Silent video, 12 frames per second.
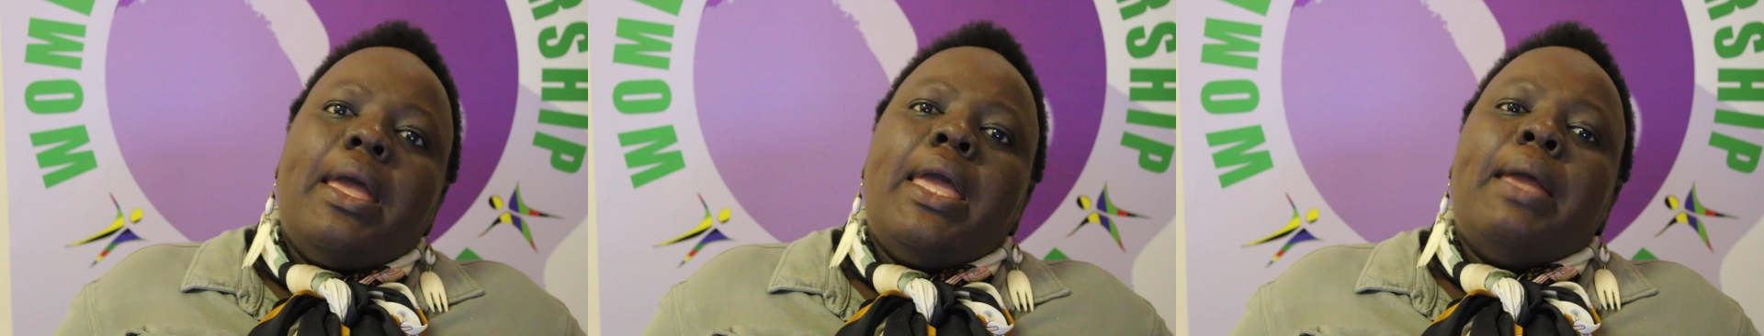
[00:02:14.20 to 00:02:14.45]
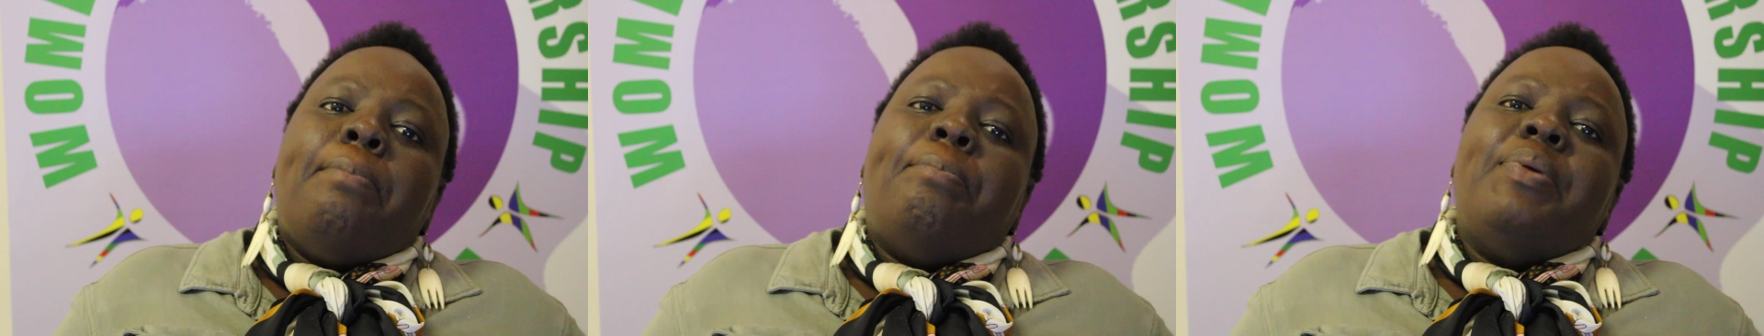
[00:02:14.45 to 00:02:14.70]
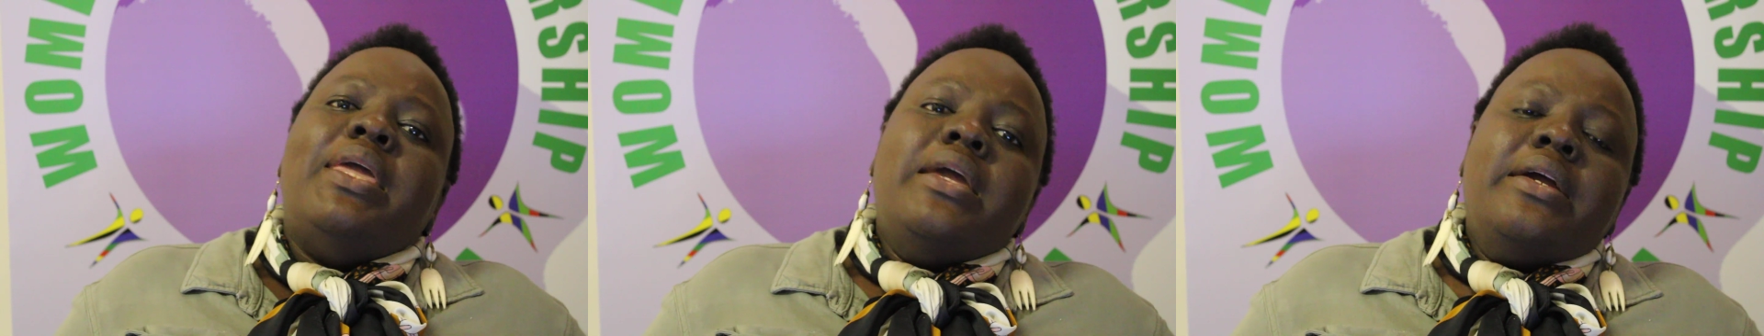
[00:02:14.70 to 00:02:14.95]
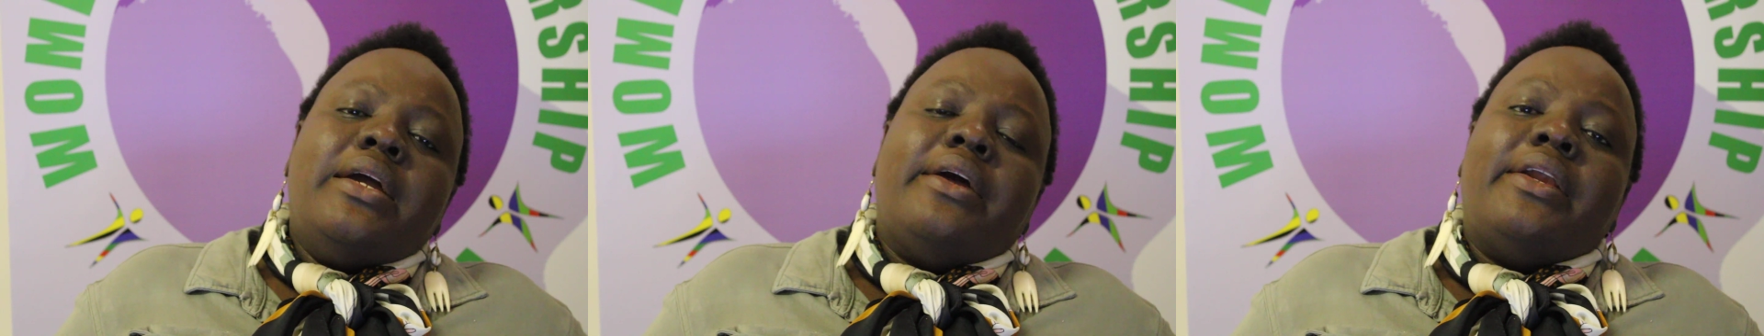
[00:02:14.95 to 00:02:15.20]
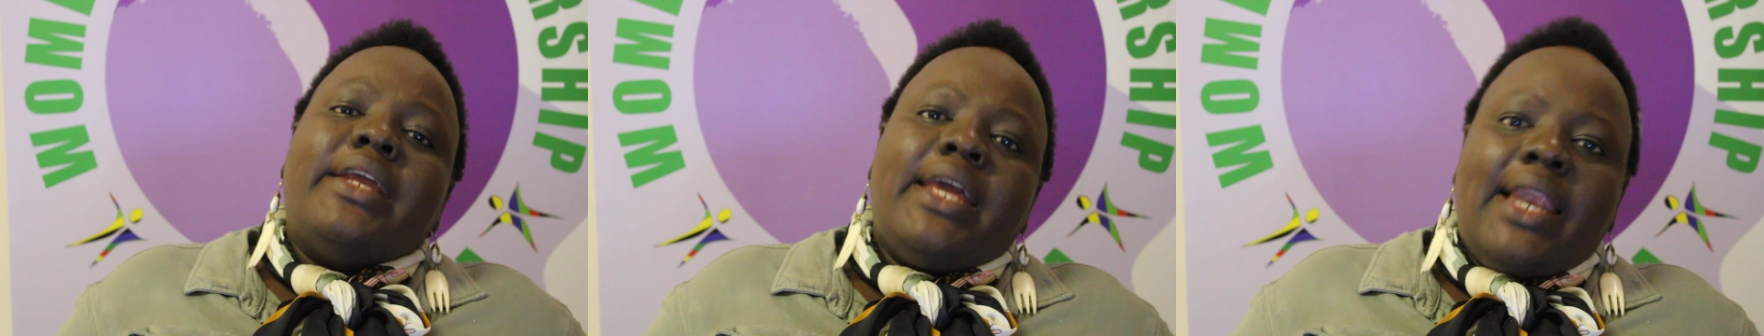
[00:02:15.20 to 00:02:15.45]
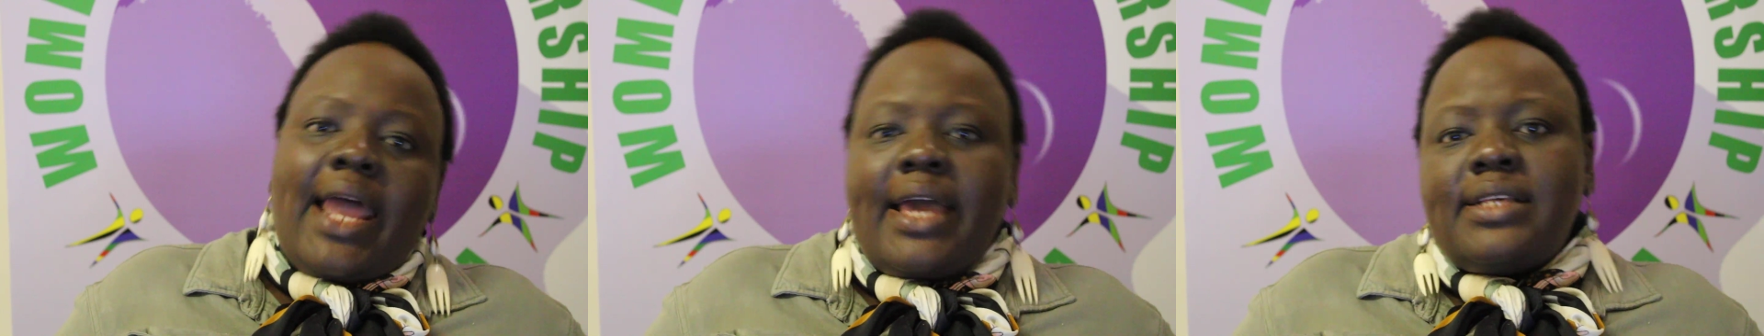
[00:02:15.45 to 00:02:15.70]
being
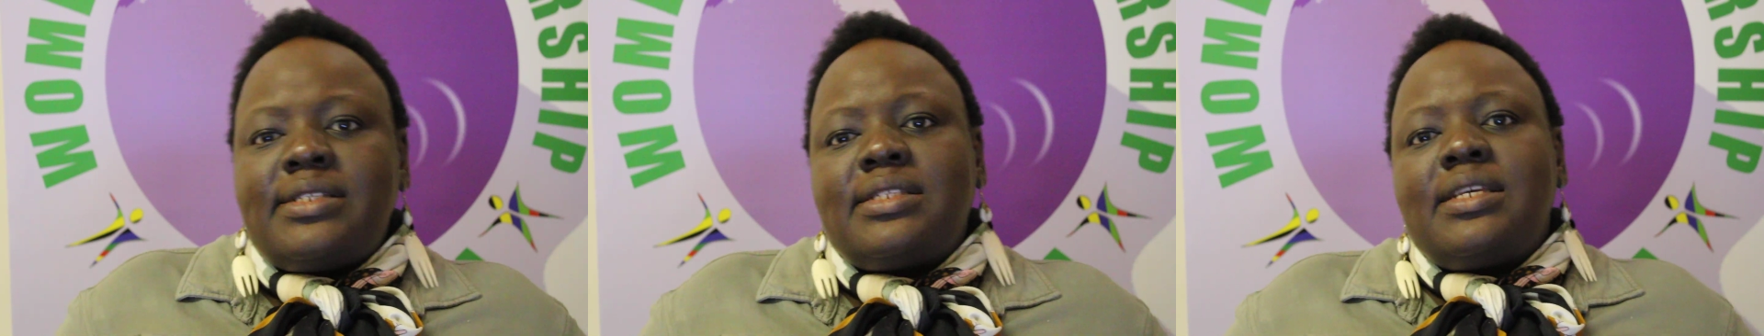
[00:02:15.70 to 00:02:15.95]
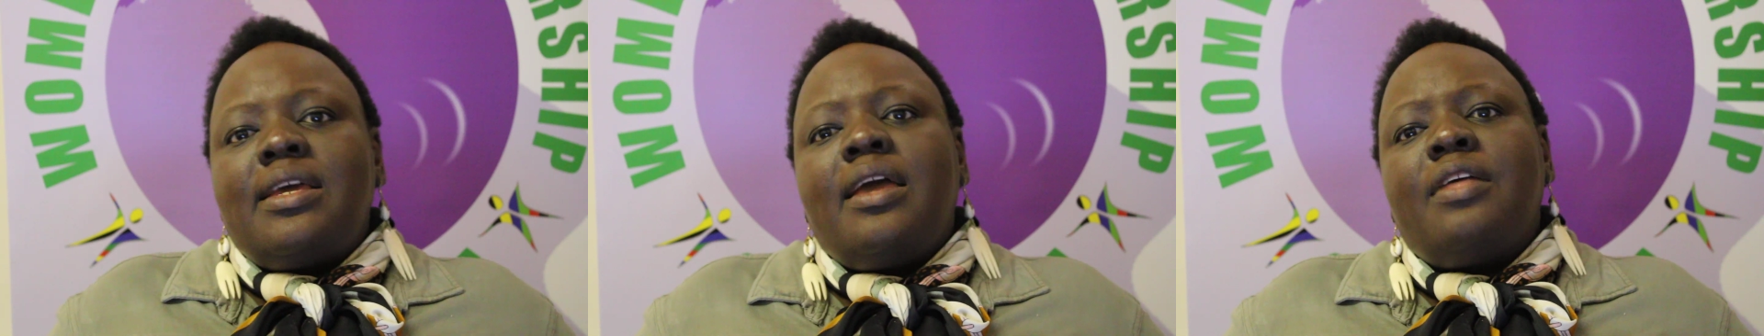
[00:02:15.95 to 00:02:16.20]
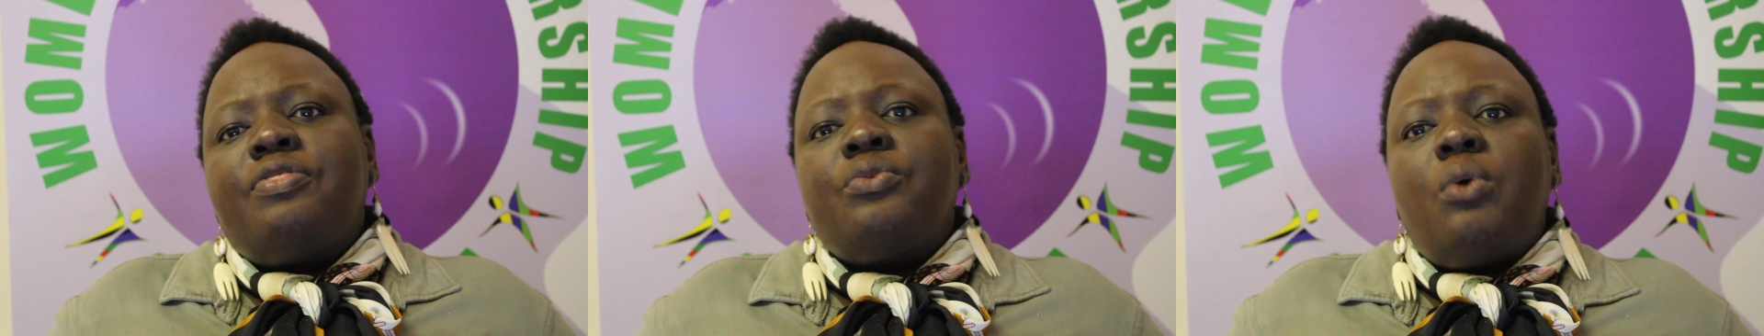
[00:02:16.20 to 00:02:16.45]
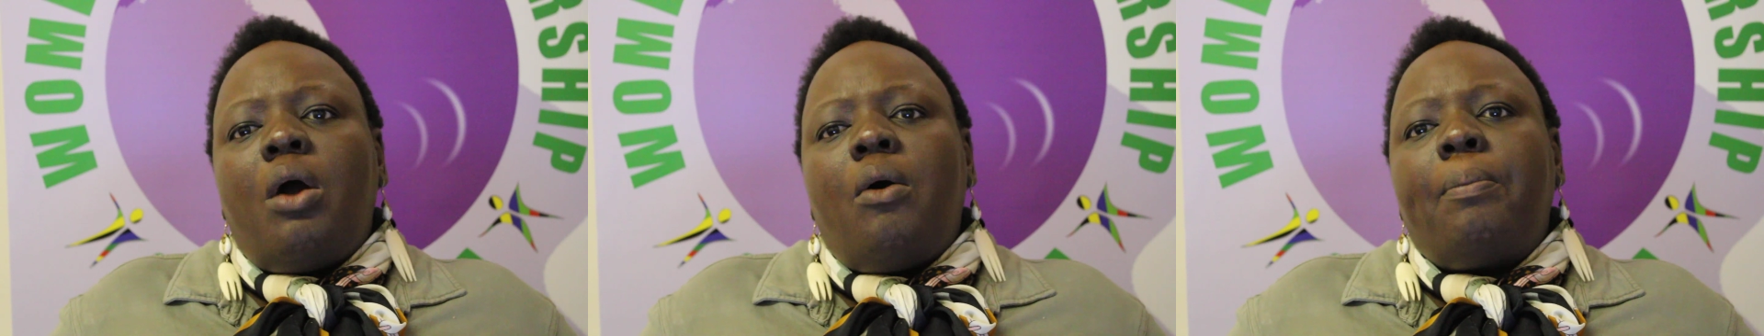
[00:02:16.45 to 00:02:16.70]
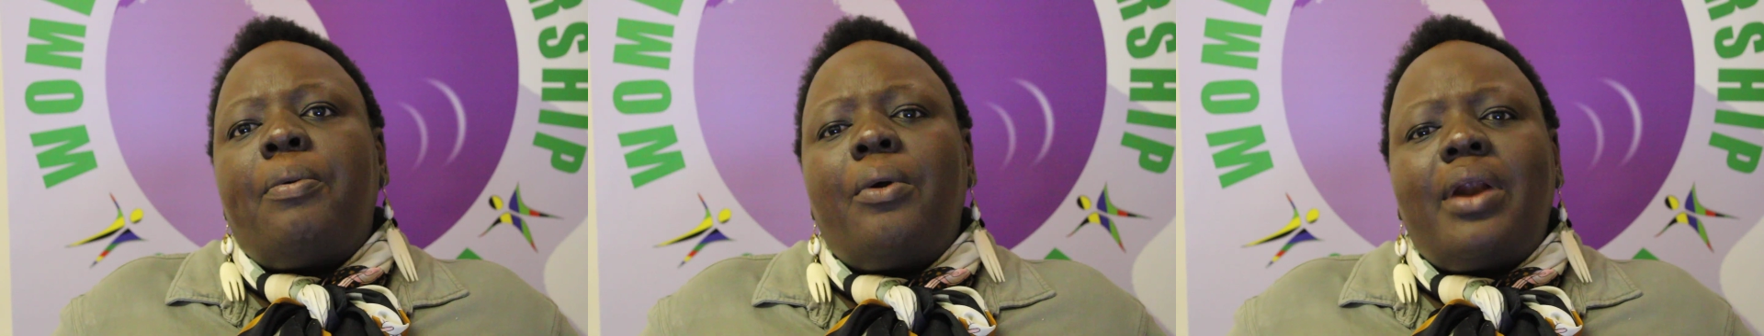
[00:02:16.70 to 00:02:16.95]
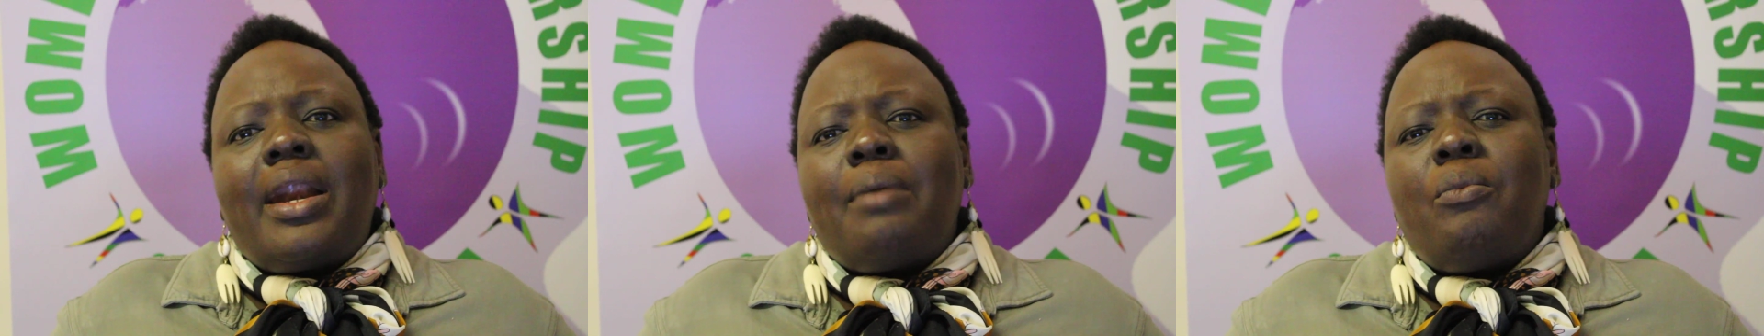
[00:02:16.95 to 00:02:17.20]
realized through our
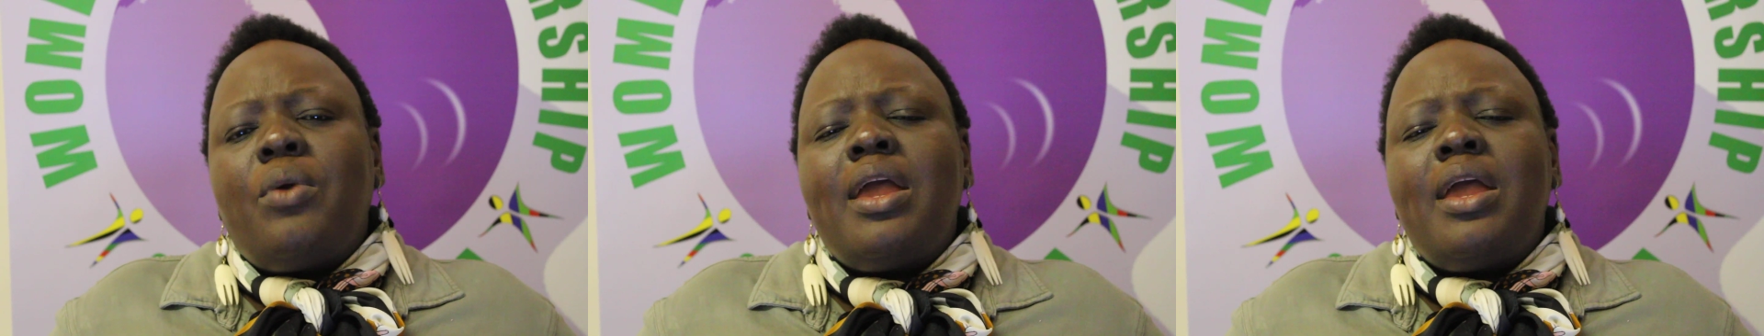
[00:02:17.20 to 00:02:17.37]
program.